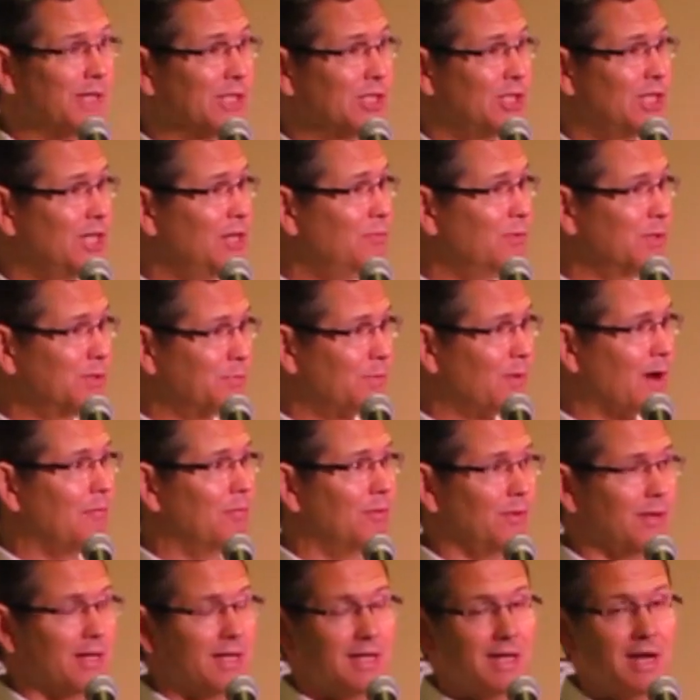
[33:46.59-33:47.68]
but she was
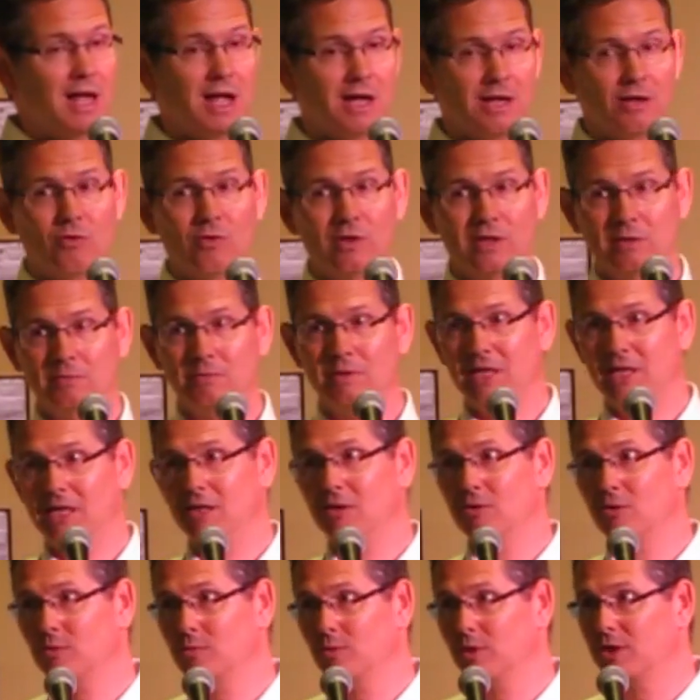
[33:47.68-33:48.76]
probably not going to be
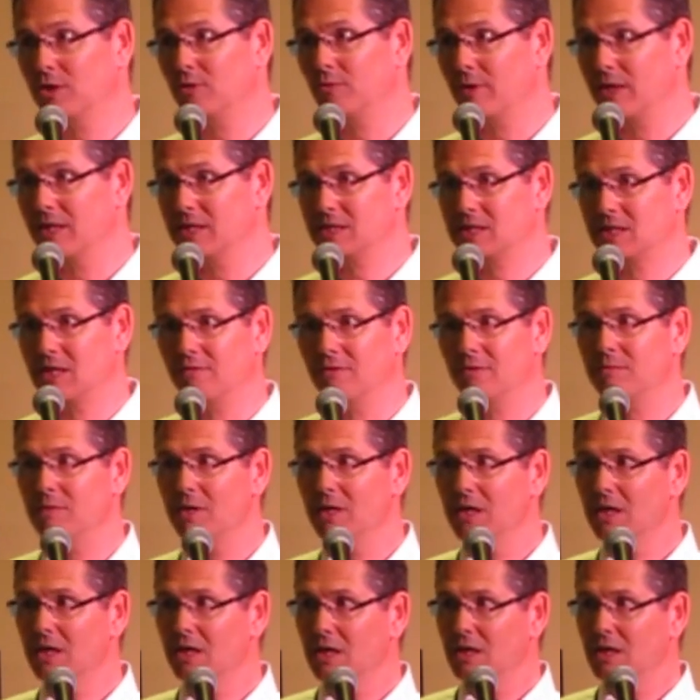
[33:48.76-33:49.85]
killed with the rest of them.